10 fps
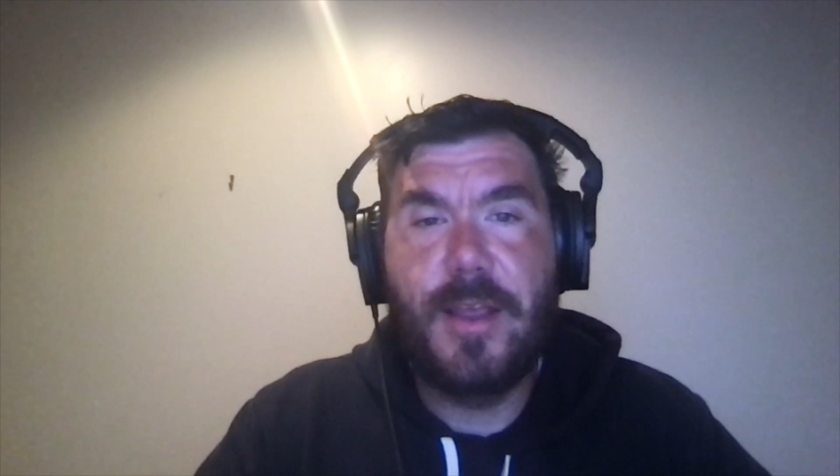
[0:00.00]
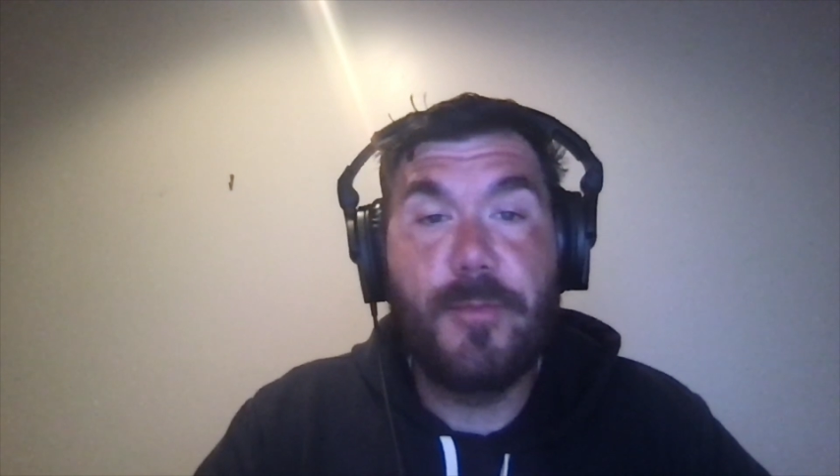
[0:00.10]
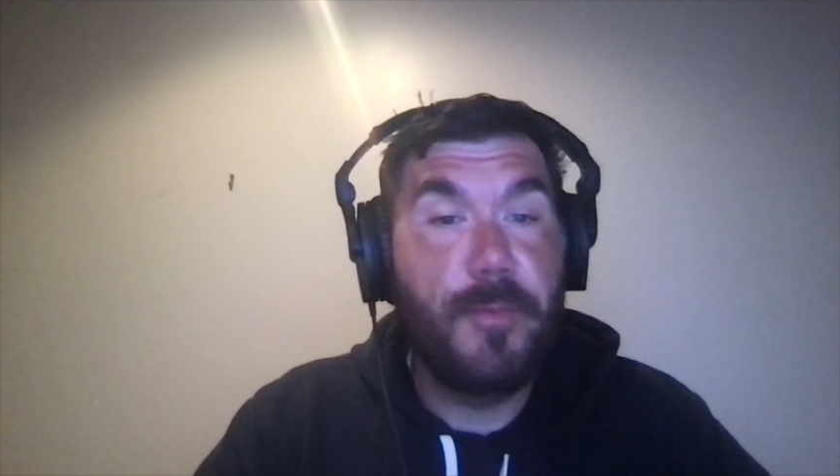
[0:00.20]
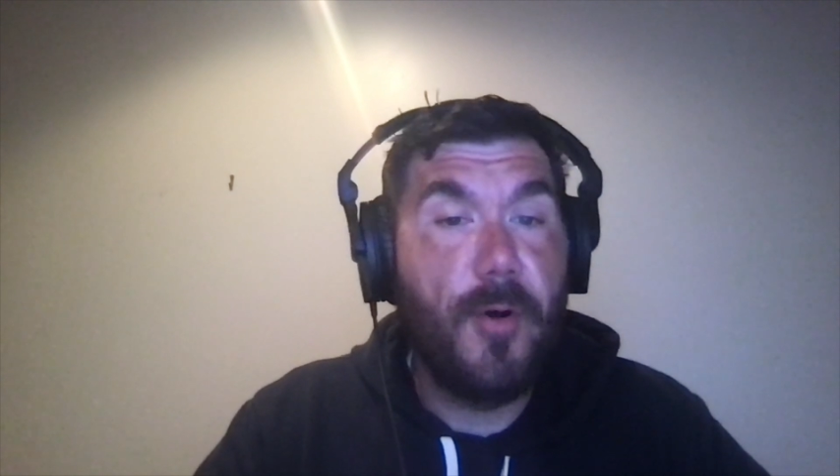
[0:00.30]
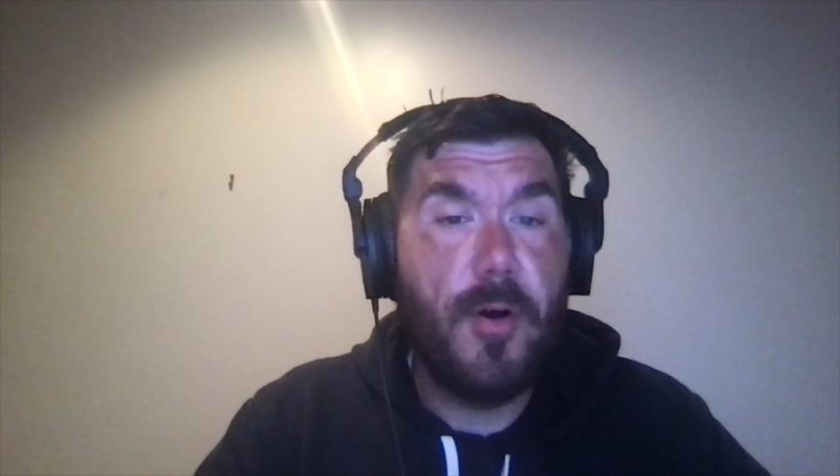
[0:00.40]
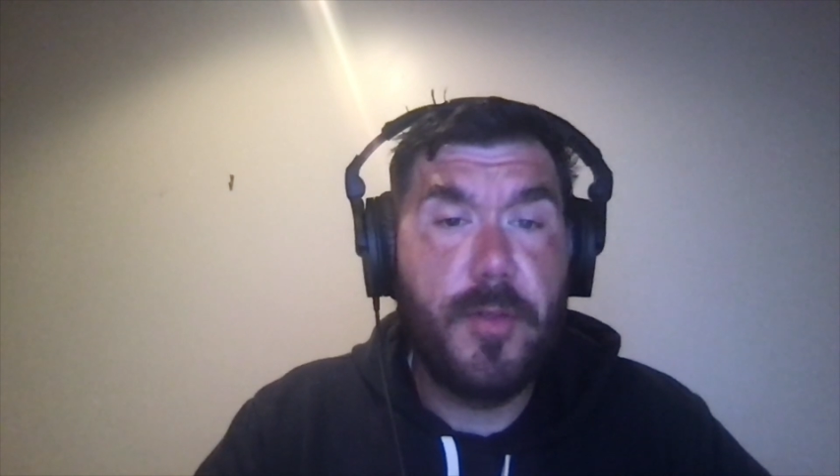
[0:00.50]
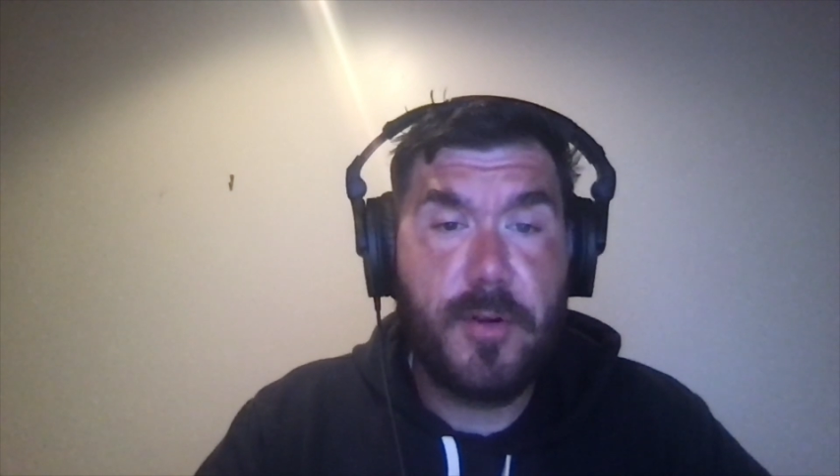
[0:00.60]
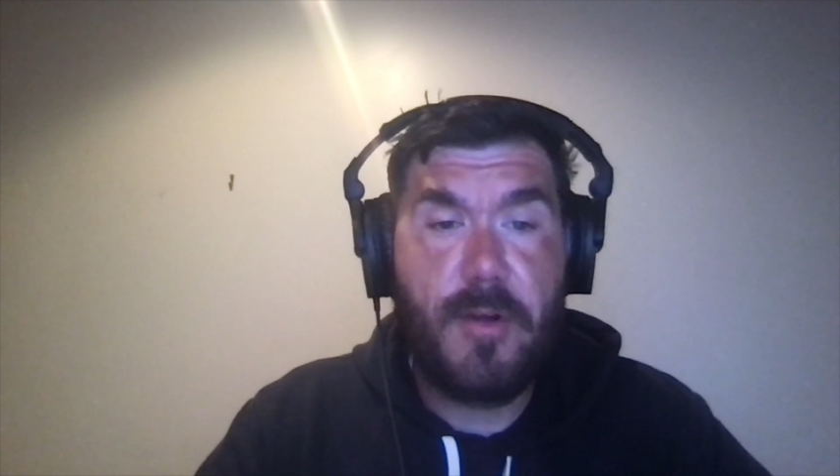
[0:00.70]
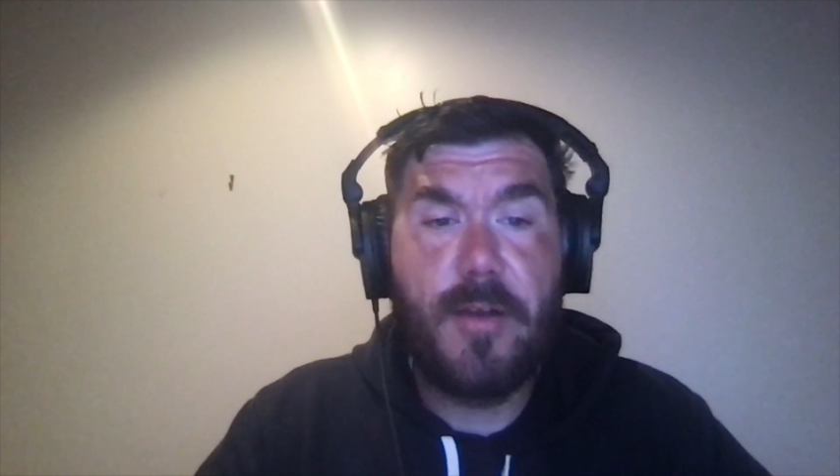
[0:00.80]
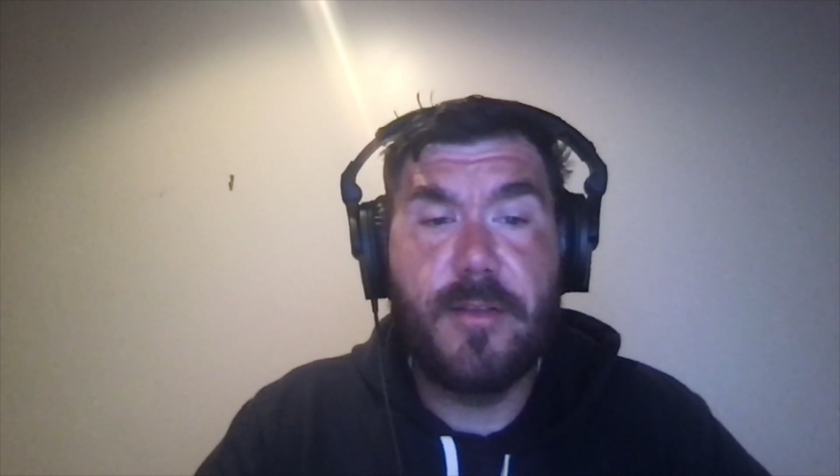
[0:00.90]
keep the ball on the
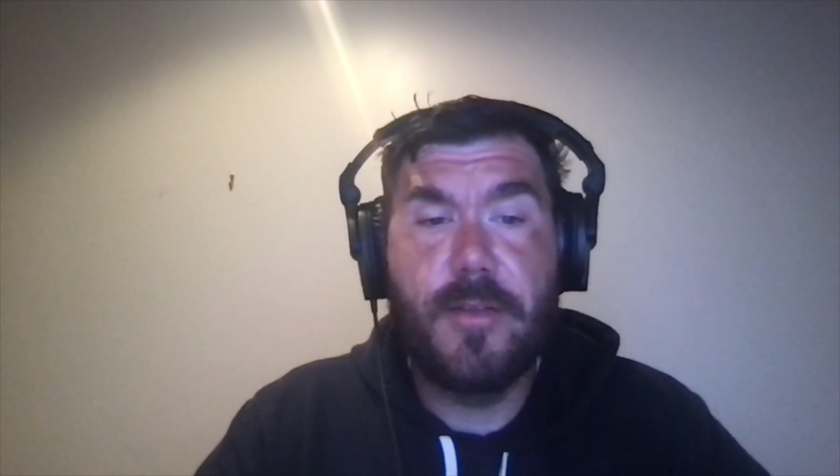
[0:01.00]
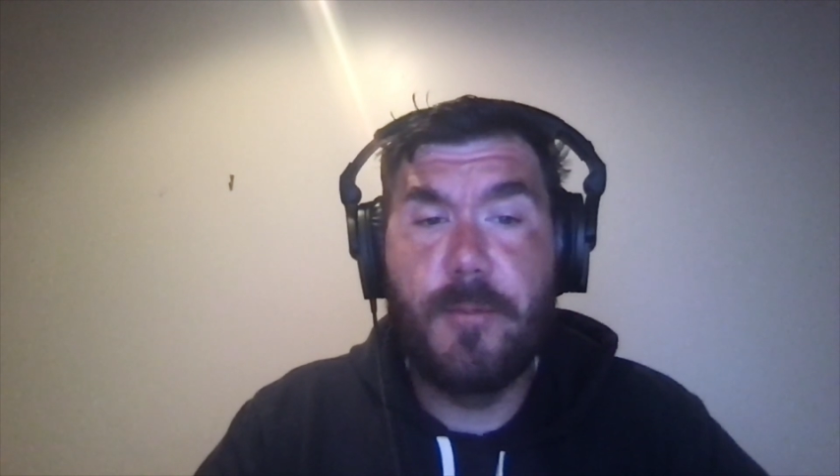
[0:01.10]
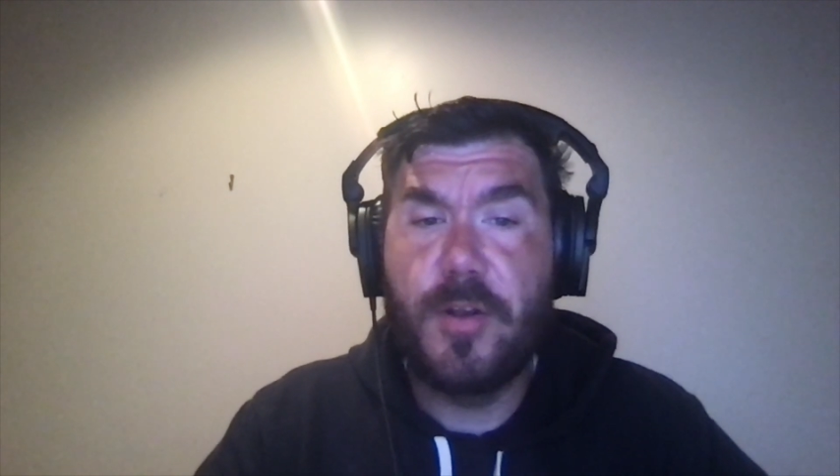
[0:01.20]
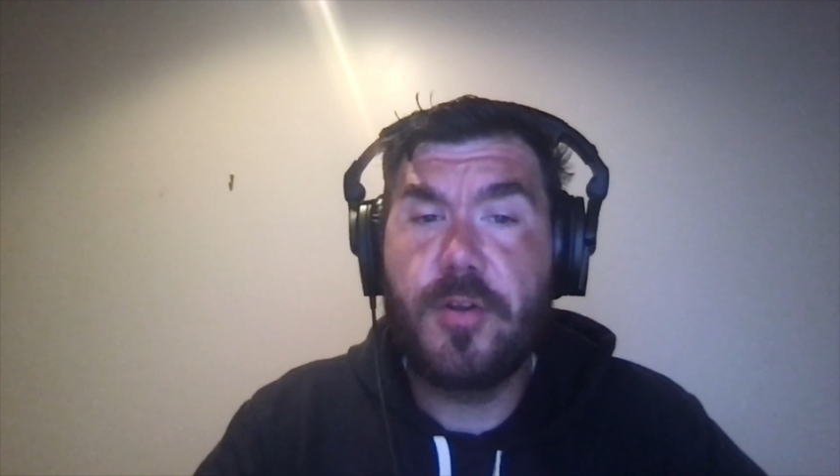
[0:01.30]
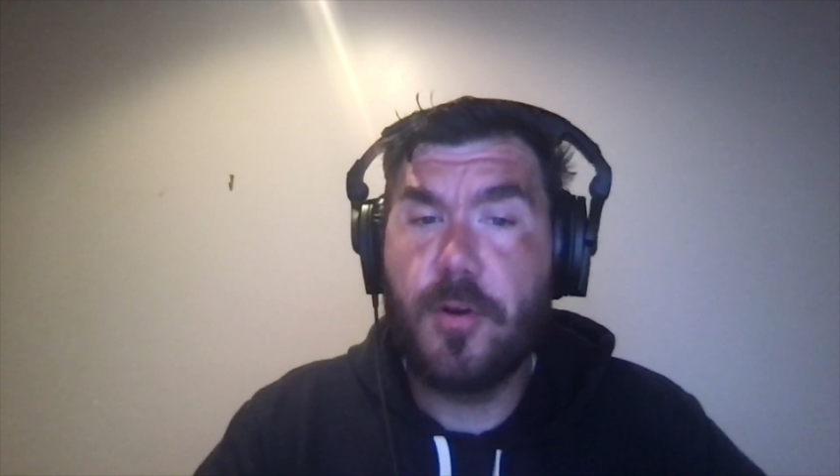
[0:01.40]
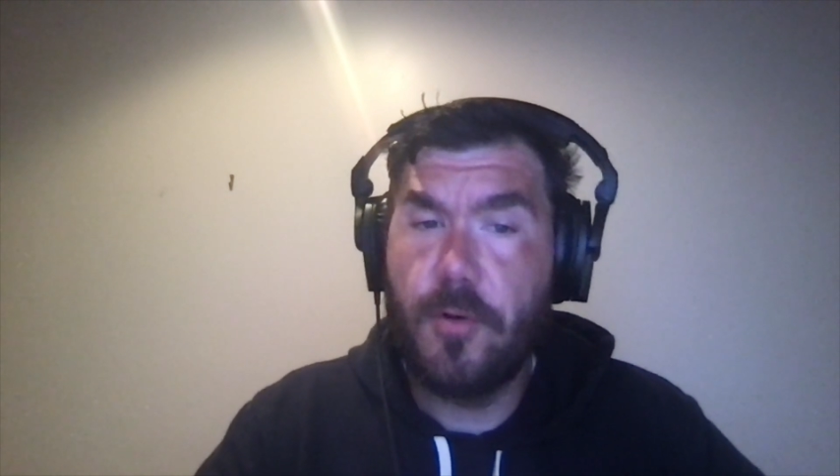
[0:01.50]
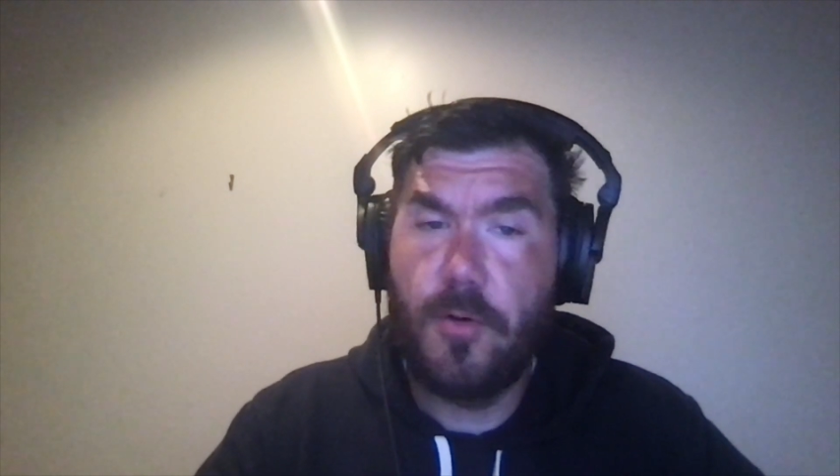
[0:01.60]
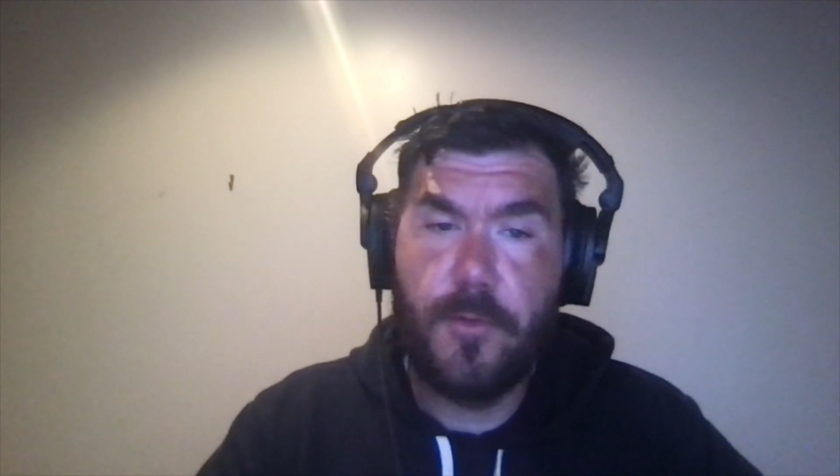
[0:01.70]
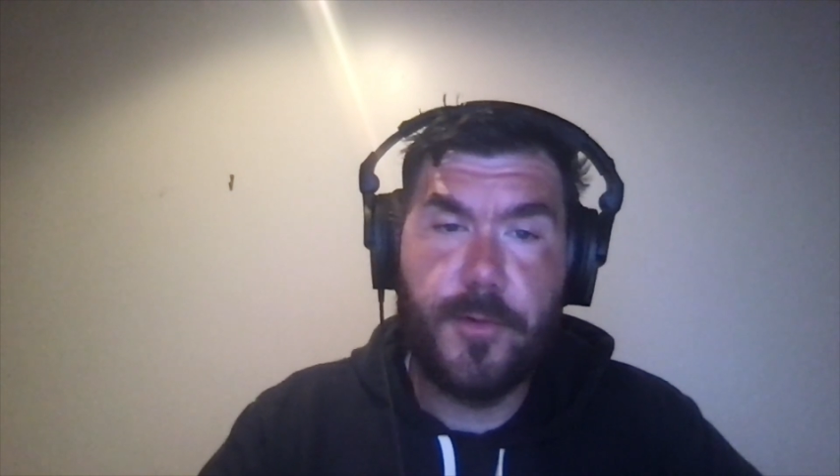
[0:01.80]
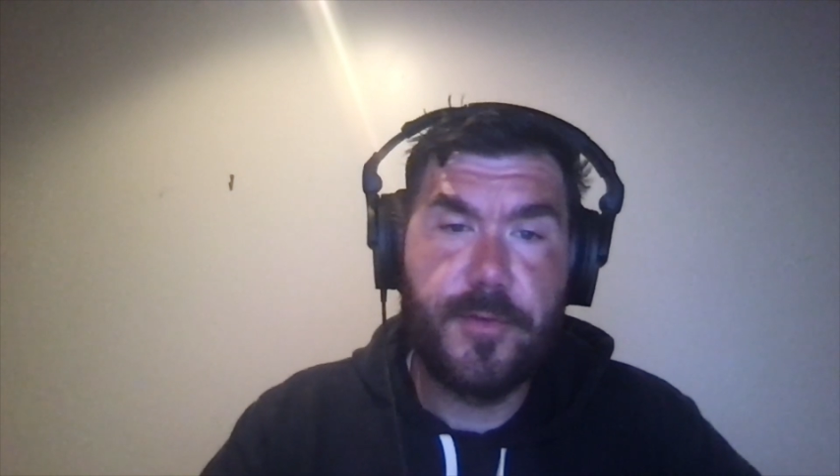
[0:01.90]
ground and limit
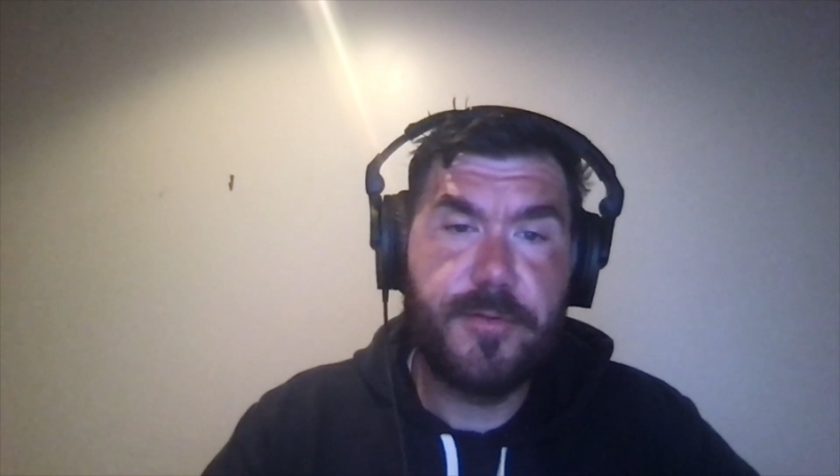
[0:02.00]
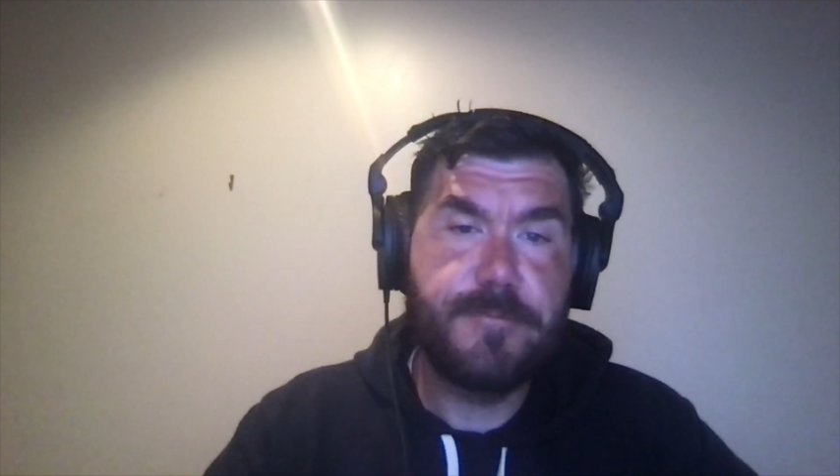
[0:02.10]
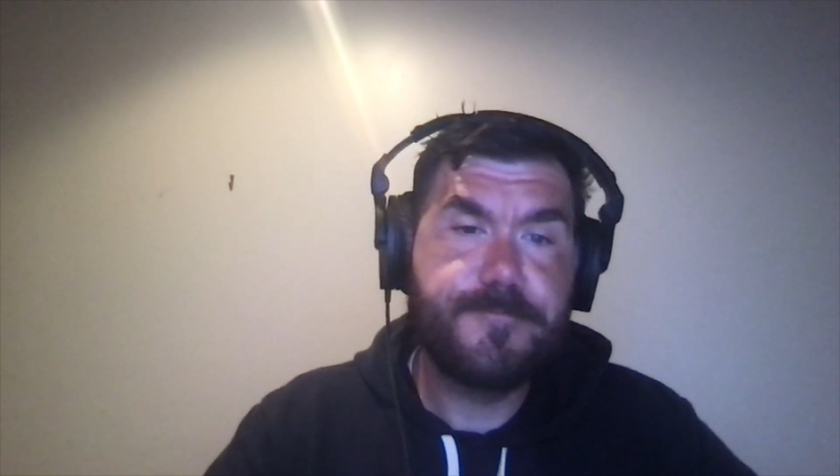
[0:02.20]
turnovers.